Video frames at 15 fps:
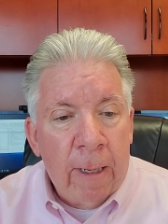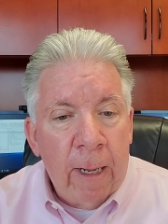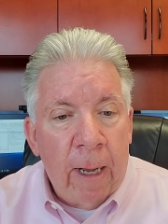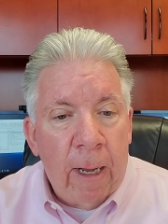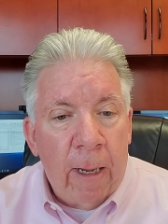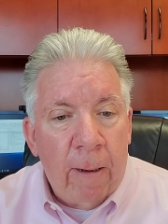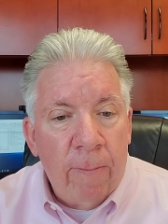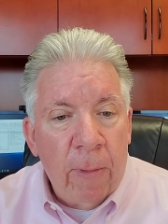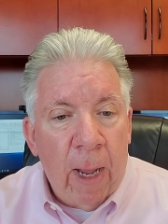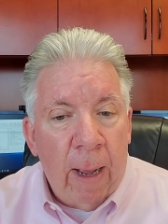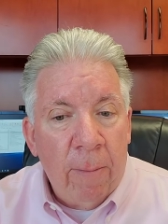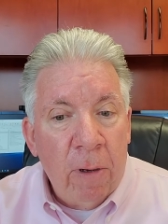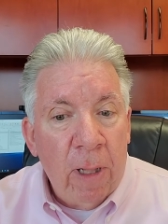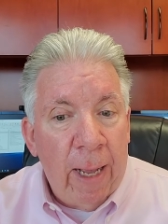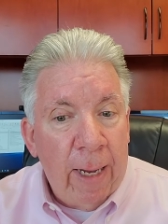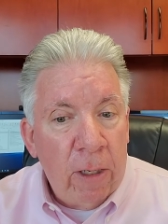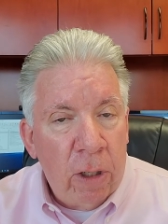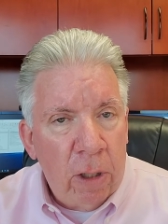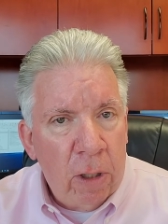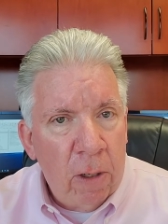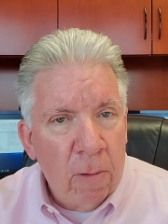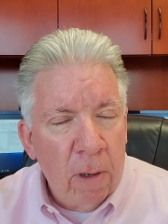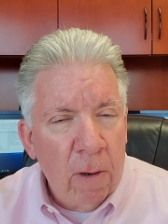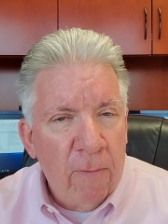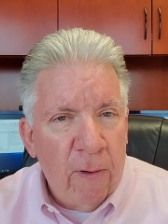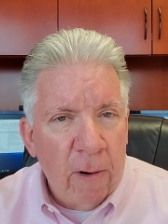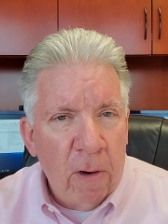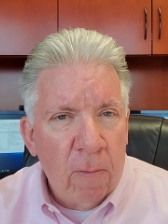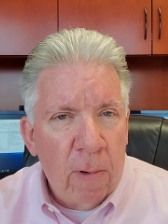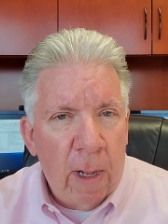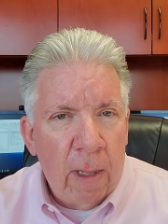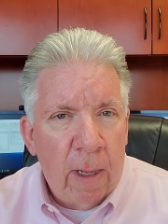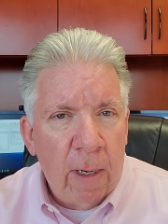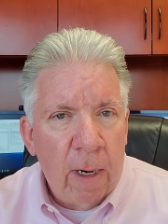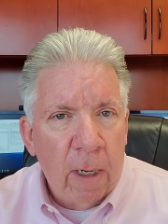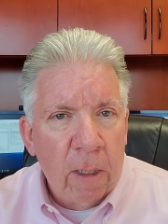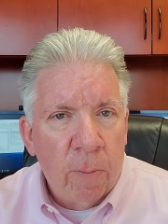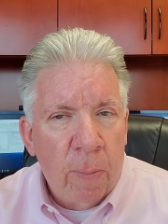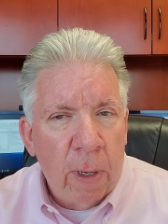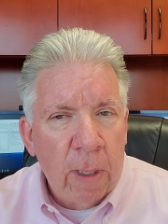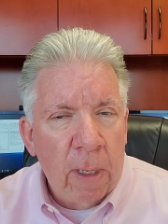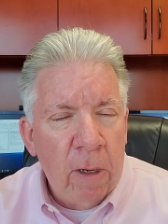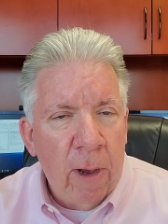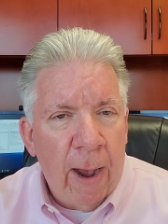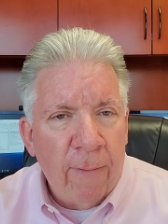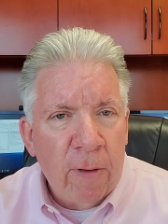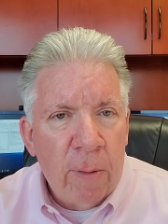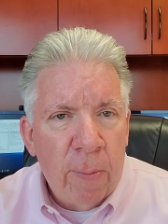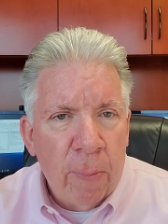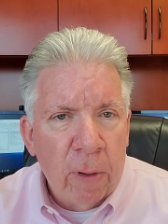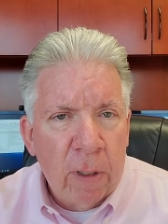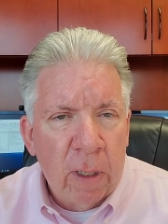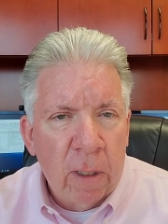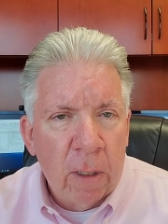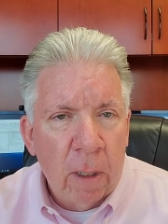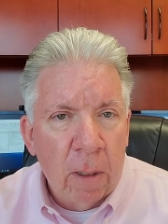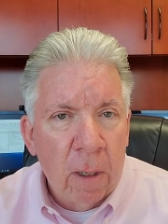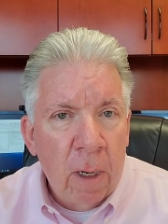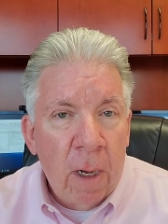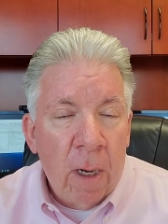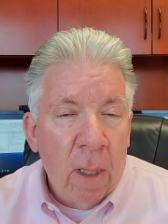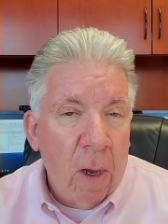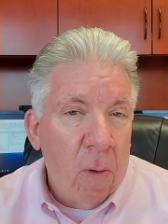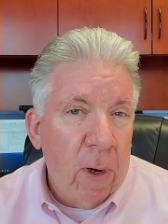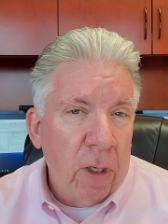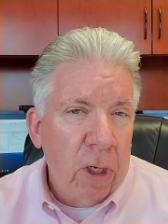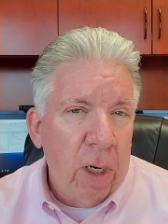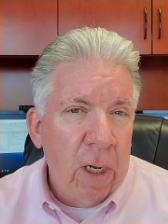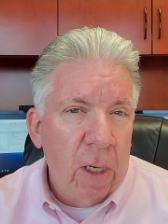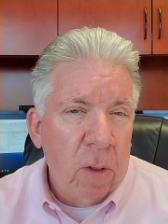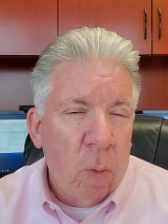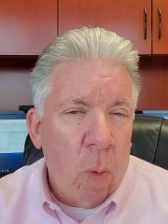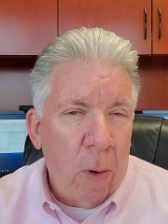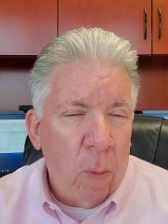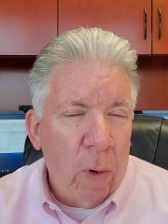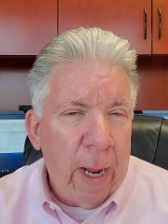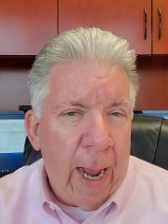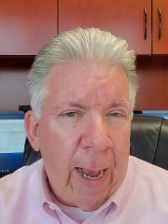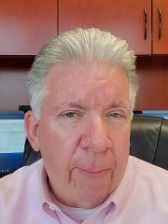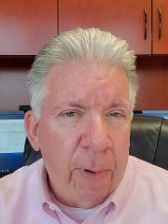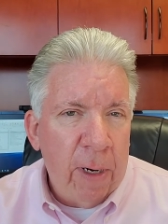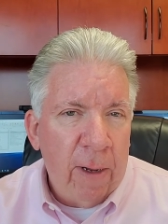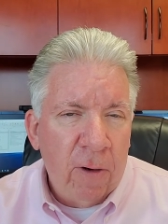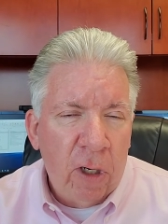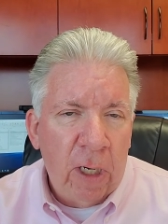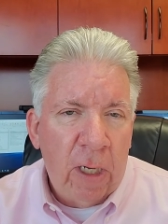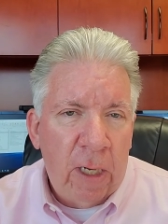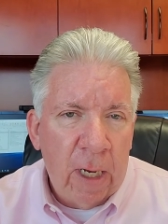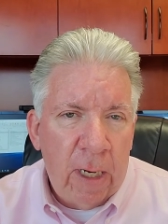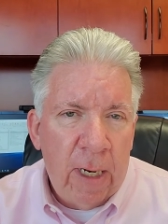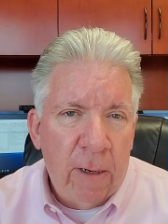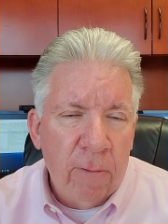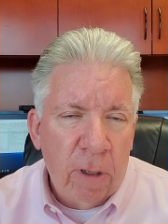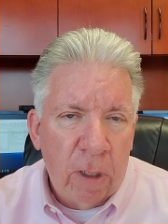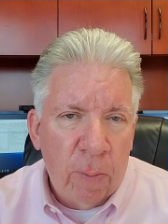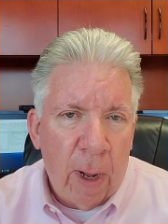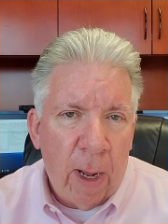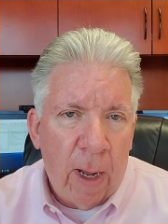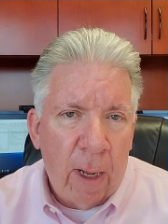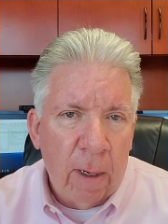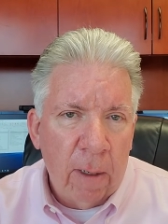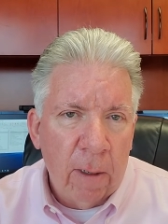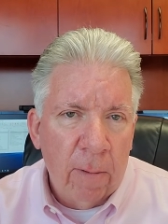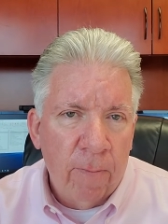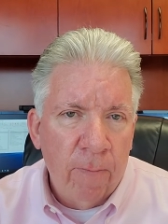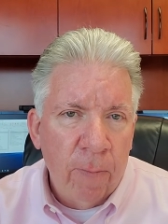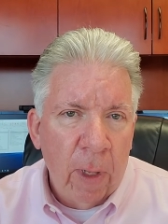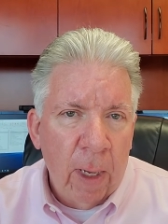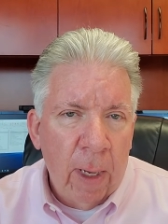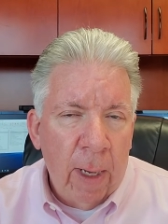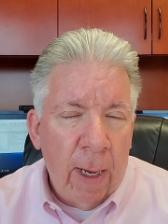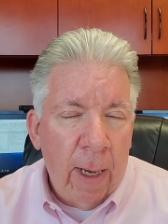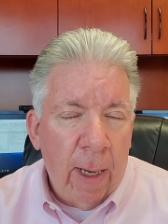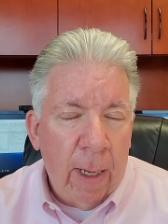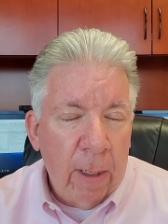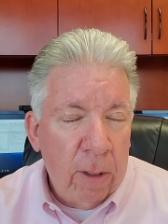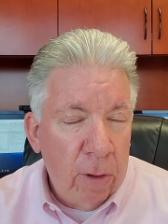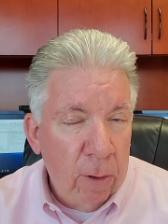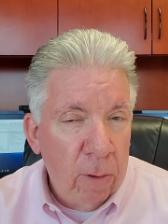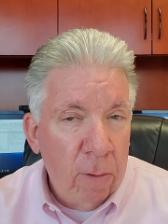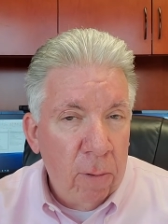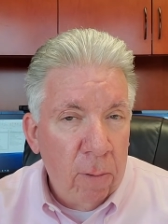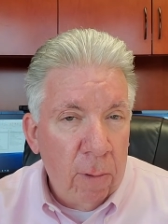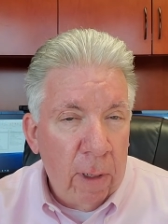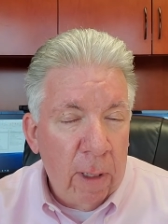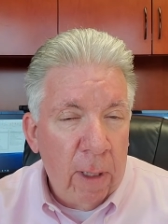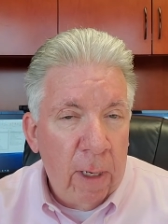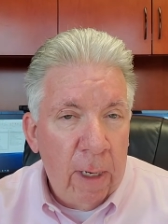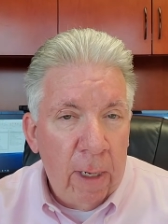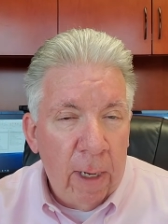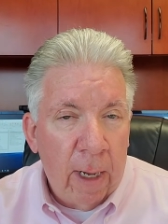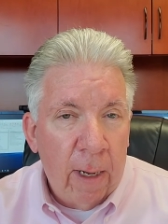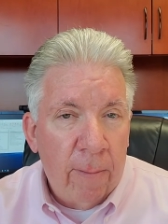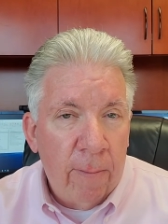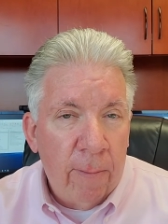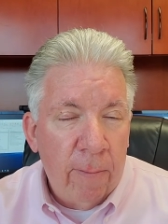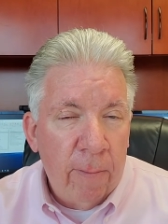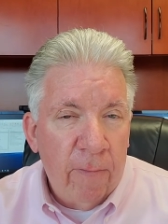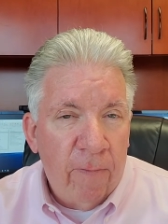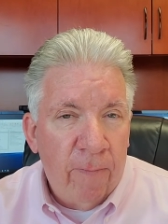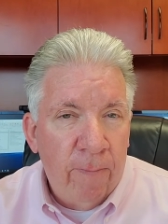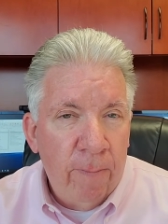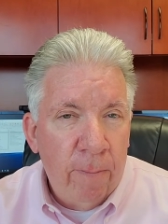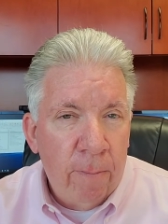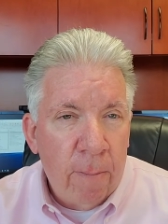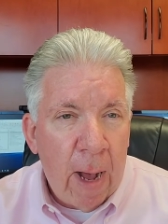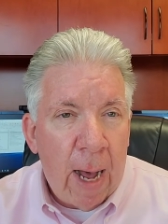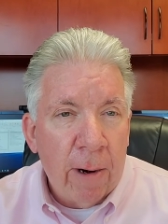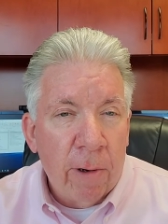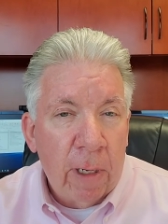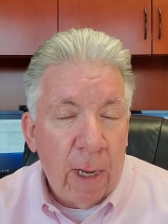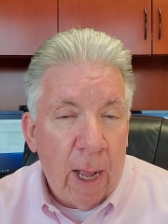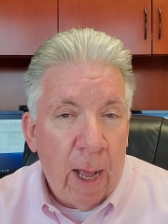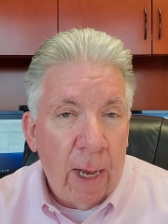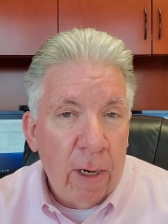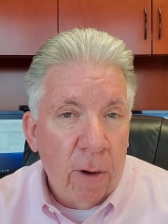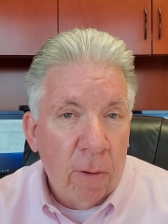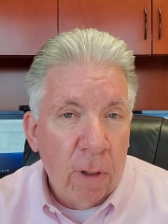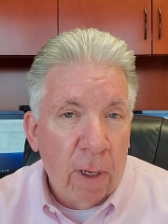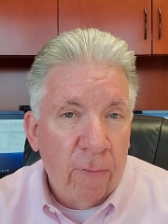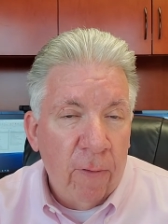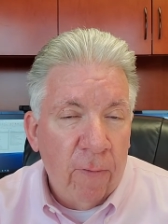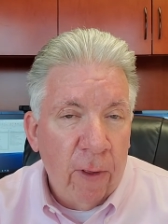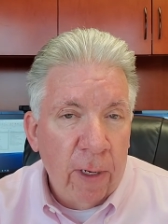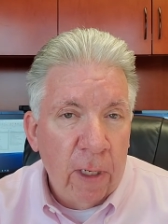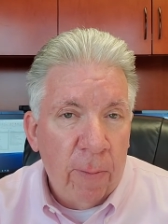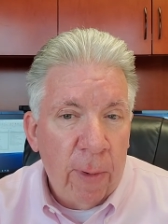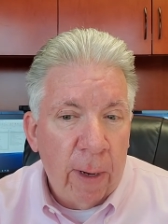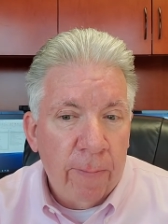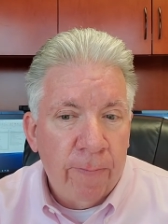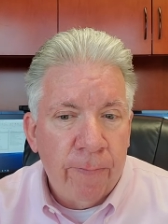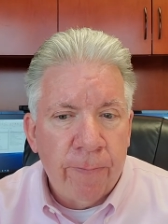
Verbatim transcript: Um, I'm glad she's doing very well on this, but you have to be persistent. The question is, what would happen if she didn't respond to the um, moderate to high dose of infliximab?